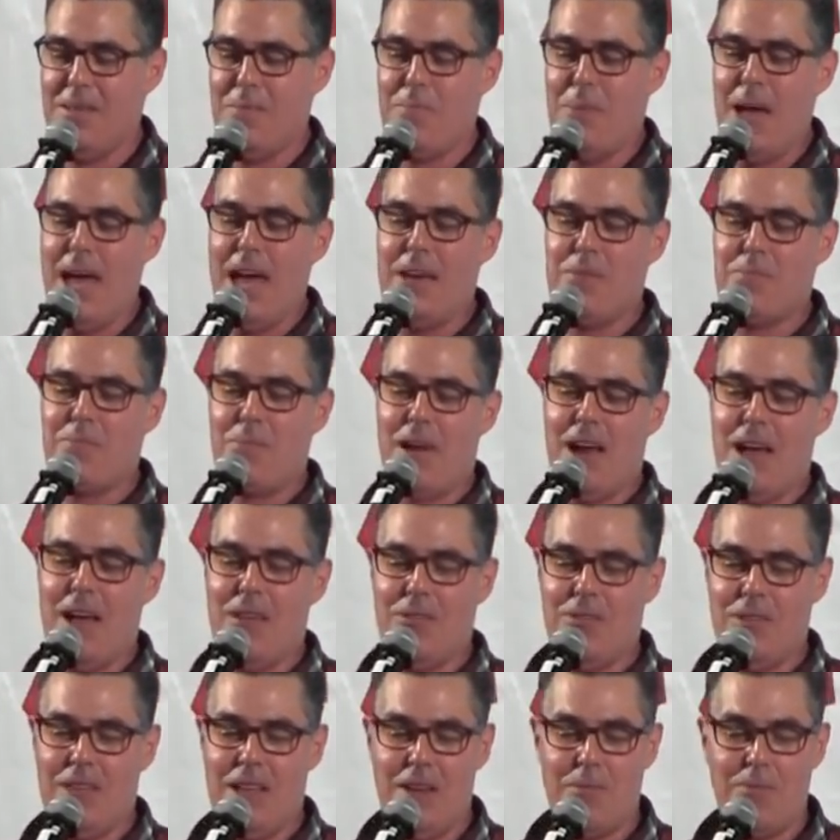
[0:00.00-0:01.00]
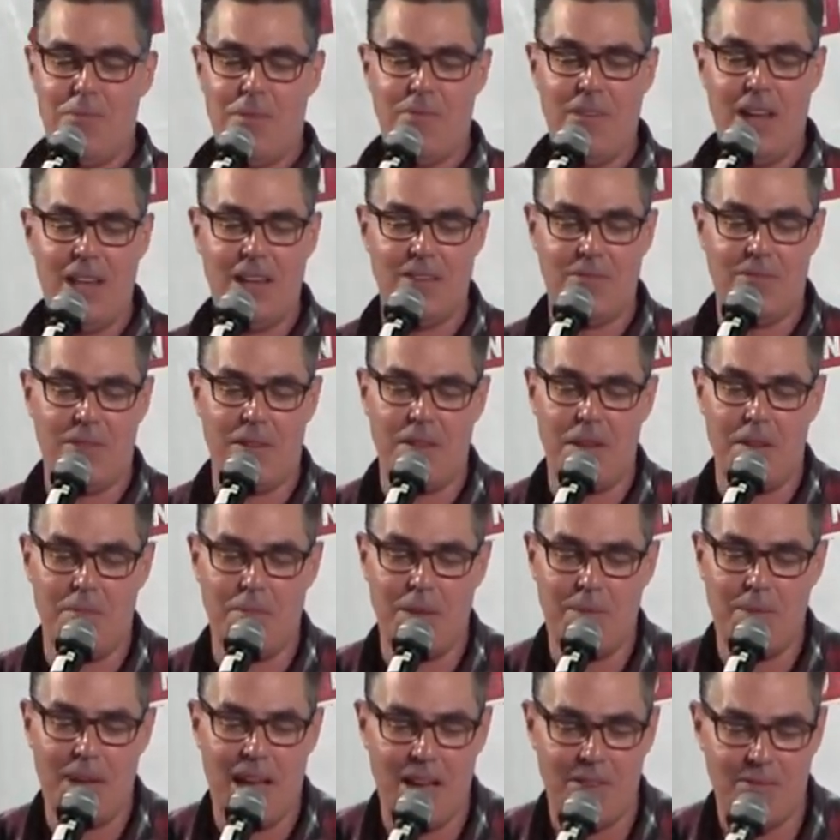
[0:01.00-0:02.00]
bad breath and prevent it from
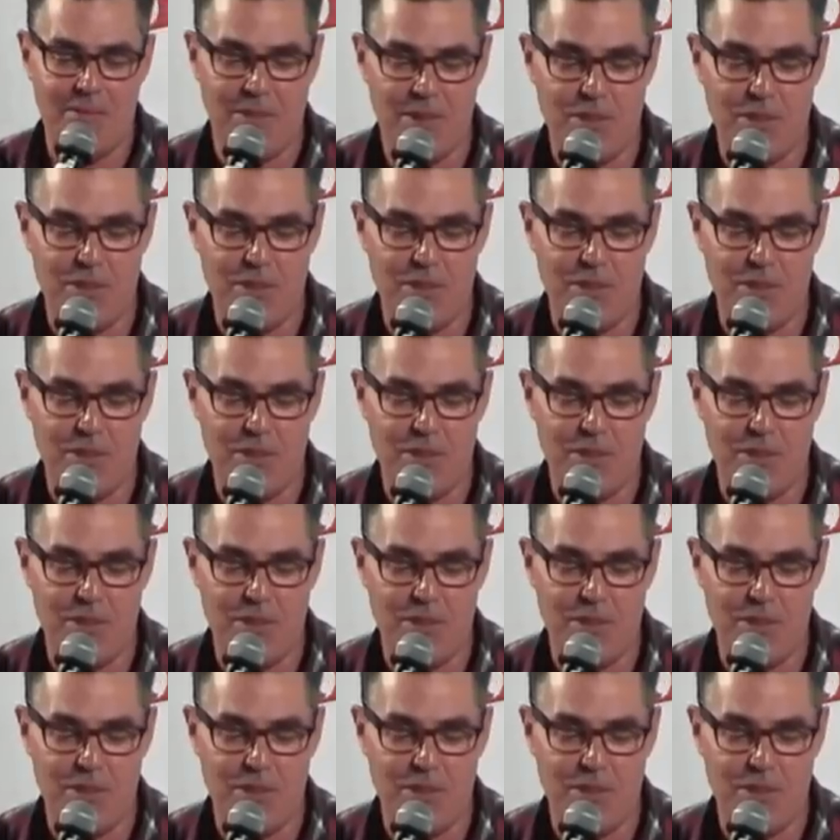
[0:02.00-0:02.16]
coming back